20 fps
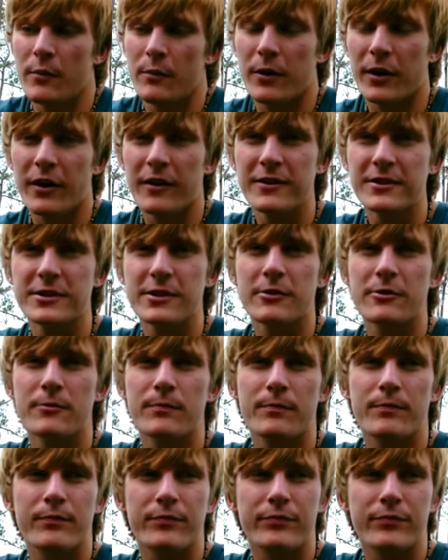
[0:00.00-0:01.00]
But
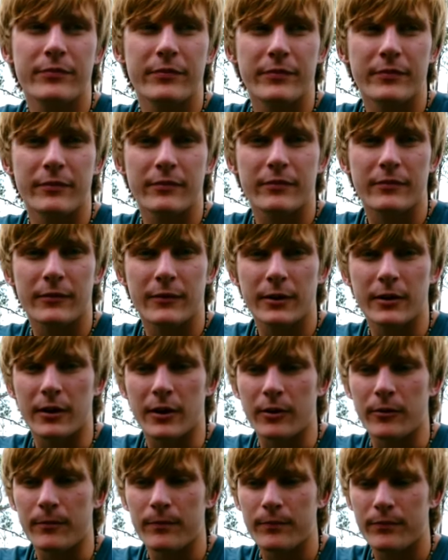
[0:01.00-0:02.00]
also, you
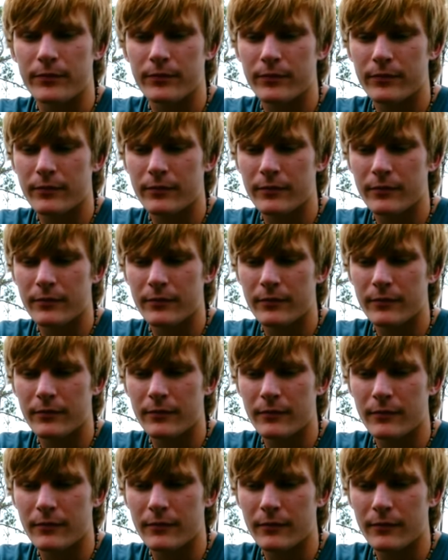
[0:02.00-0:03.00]
know,
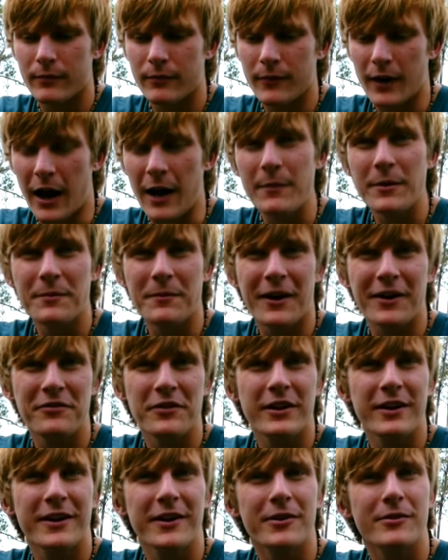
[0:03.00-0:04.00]
I'm in my
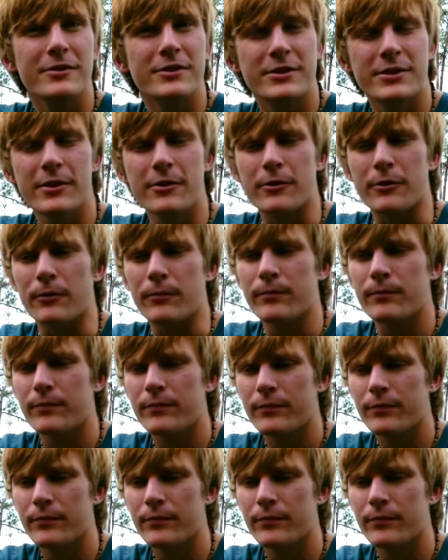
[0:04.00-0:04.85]
videos too.